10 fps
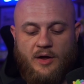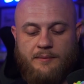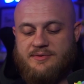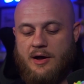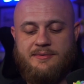
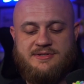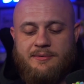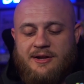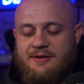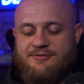I was so
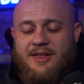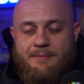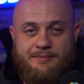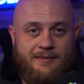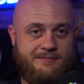ready to flip.
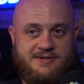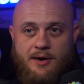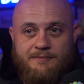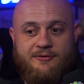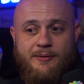
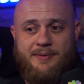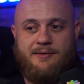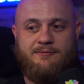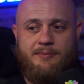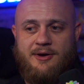I'm
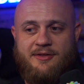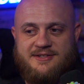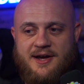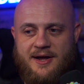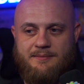flipping all the
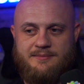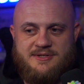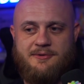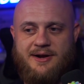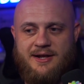time.
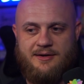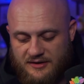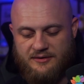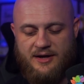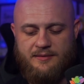So ready.
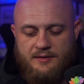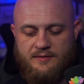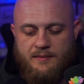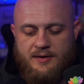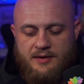Okay.
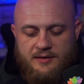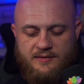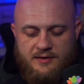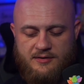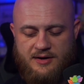
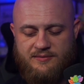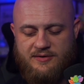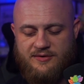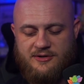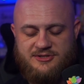They don't have enough
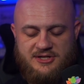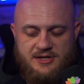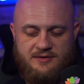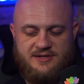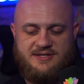energy
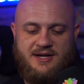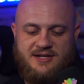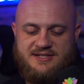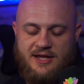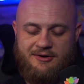unless they can
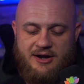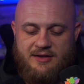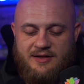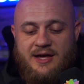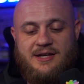accelerate.
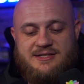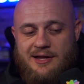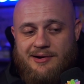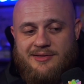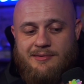They can't
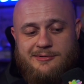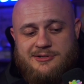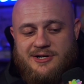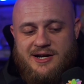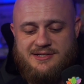accelerate without
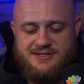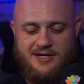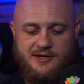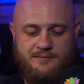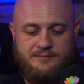Moltres,
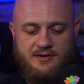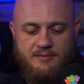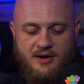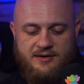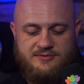so they
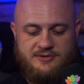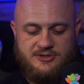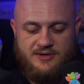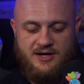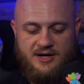might have to
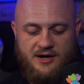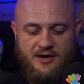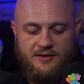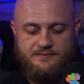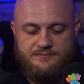retreat
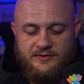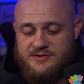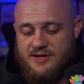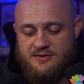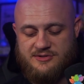here. Looks
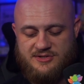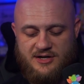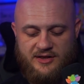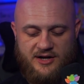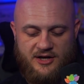like they're just gonna
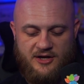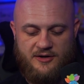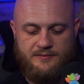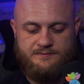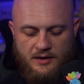let it go.